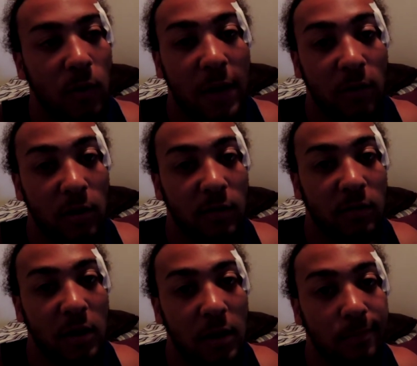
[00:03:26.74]
If you haven't got
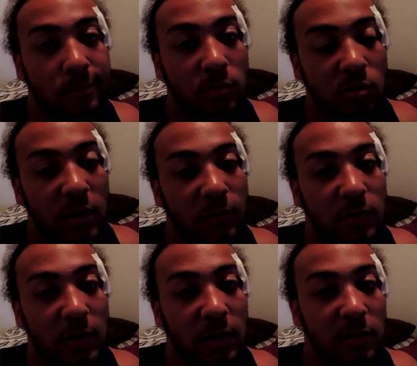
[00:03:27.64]
this game,
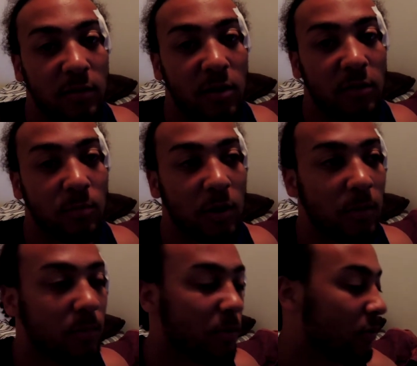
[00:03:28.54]
definitely get it. It's an awesome
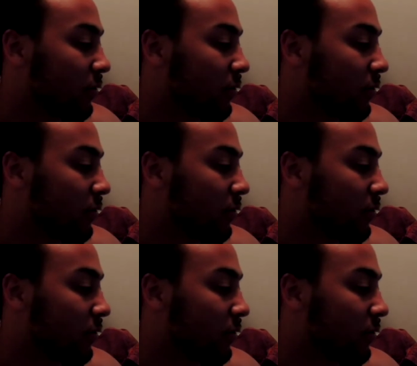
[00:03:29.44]
game.